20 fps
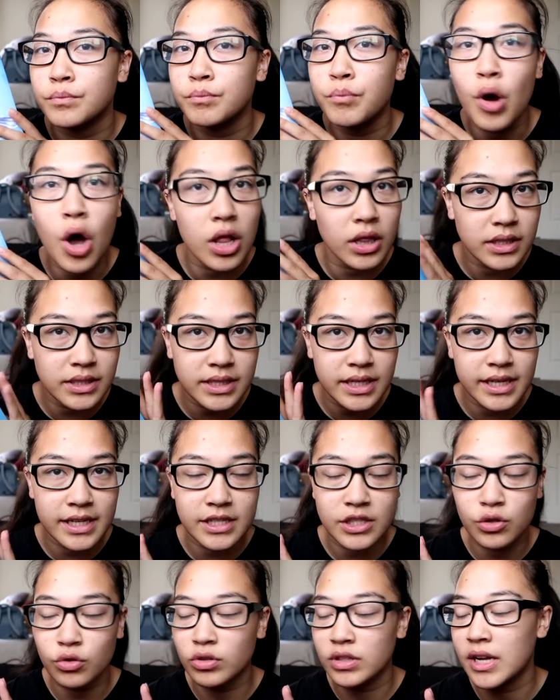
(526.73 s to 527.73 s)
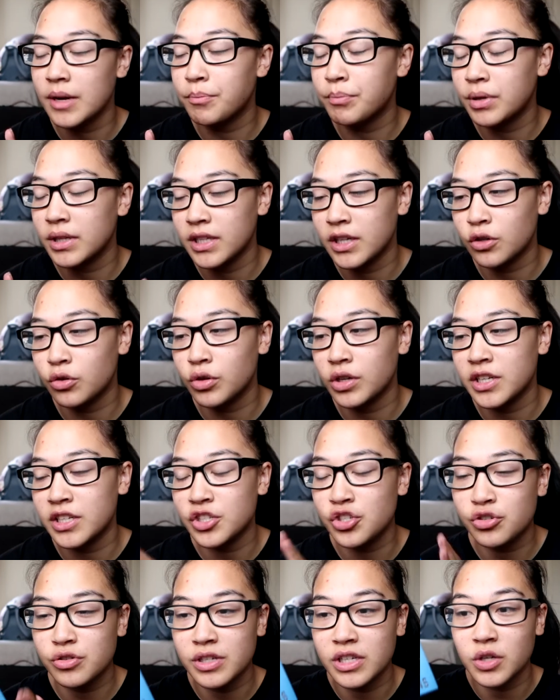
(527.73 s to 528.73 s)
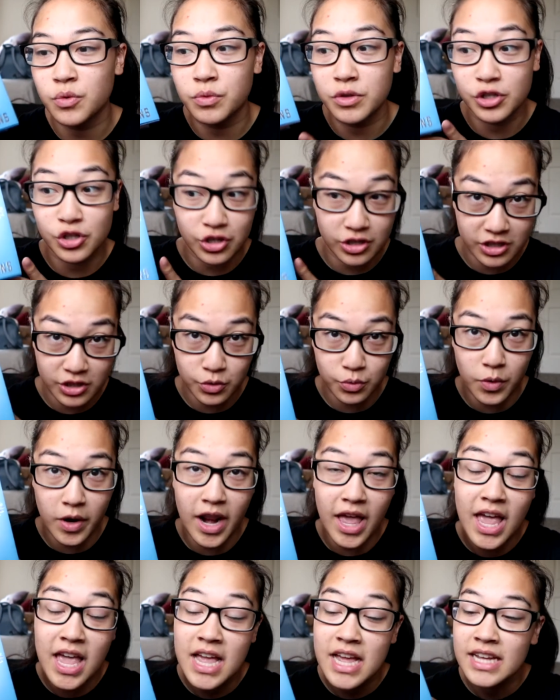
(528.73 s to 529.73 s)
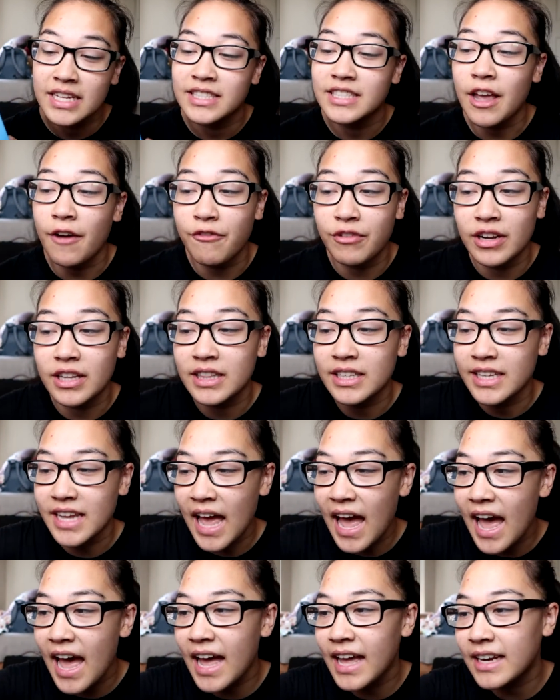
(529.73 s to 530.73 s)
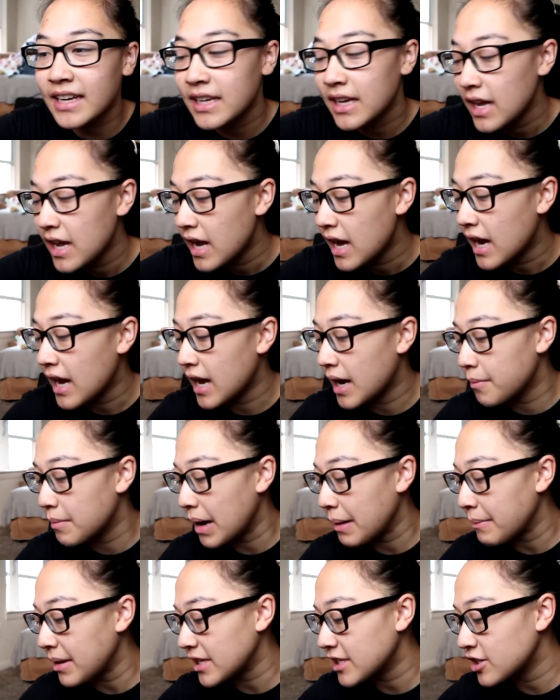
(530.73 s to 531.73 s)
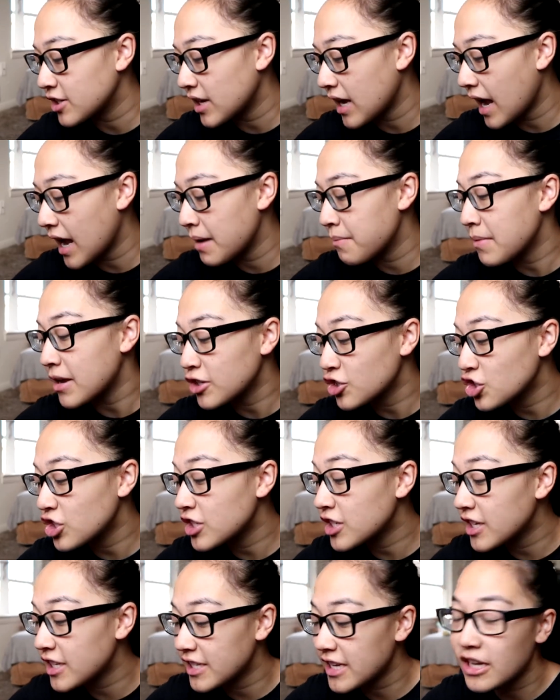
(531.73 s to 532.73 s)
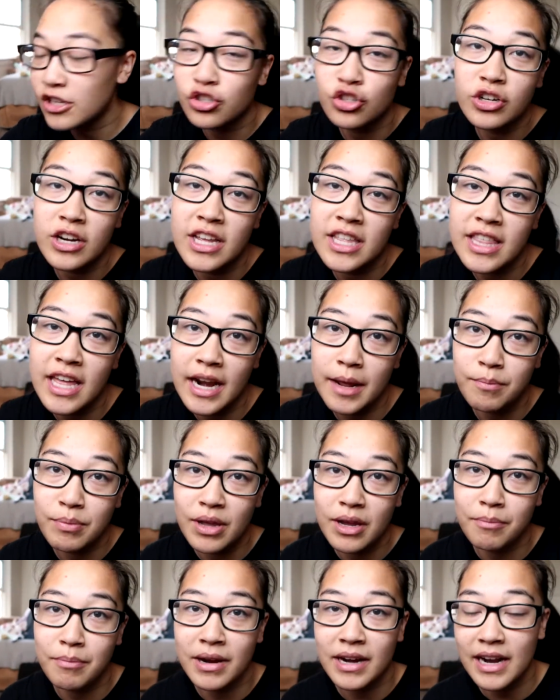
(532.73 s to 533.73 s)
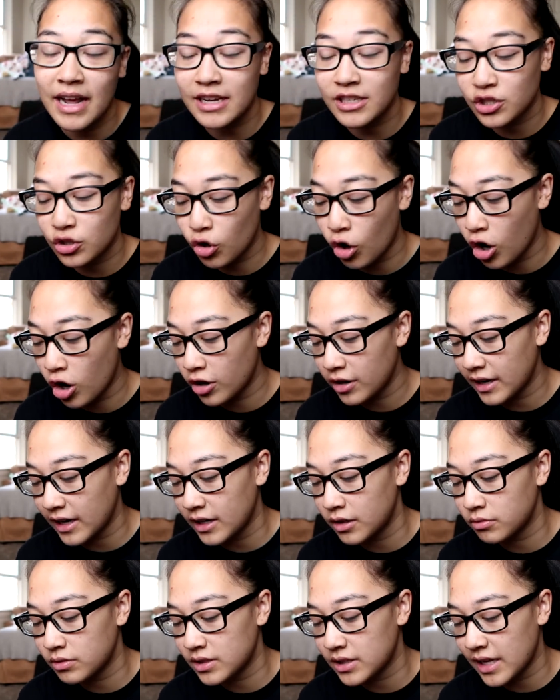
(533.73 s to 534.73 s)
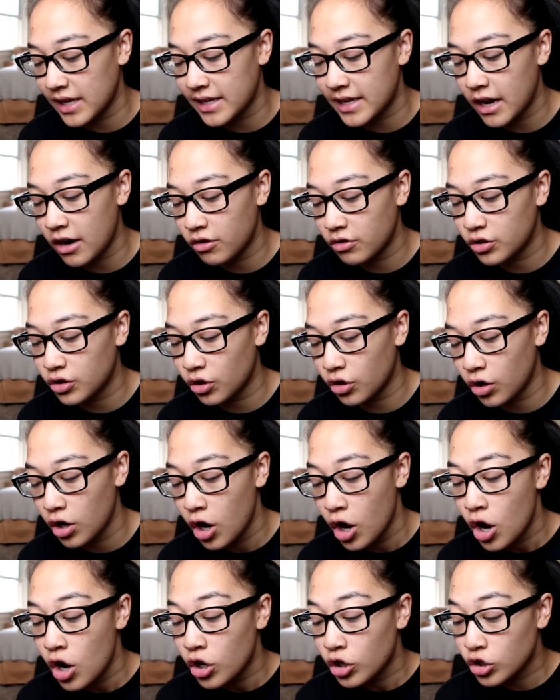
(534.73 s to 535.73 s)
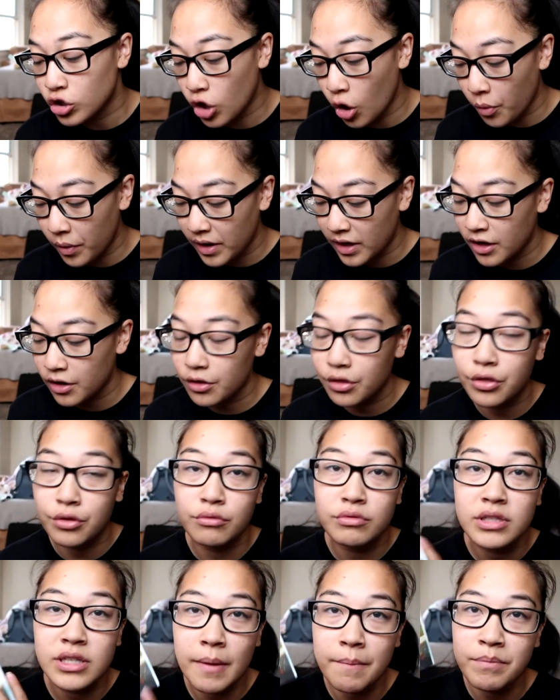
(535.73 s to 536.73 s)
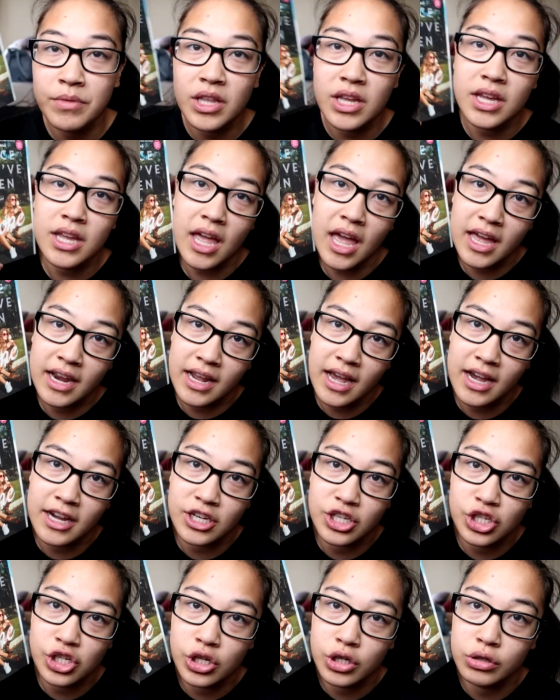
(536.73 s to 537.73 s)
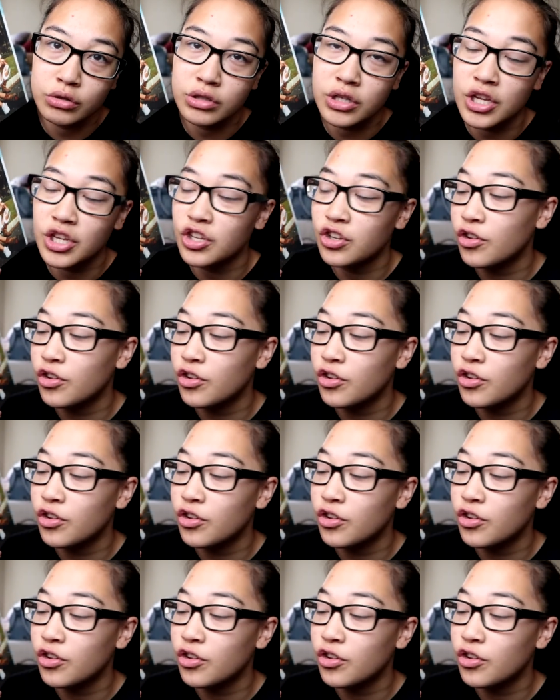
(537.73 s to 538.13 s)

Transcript: politics or like political intrigue, which this one definitely had. I mentioned yesterday that I picked my next card, and it was a character going through something, and I chose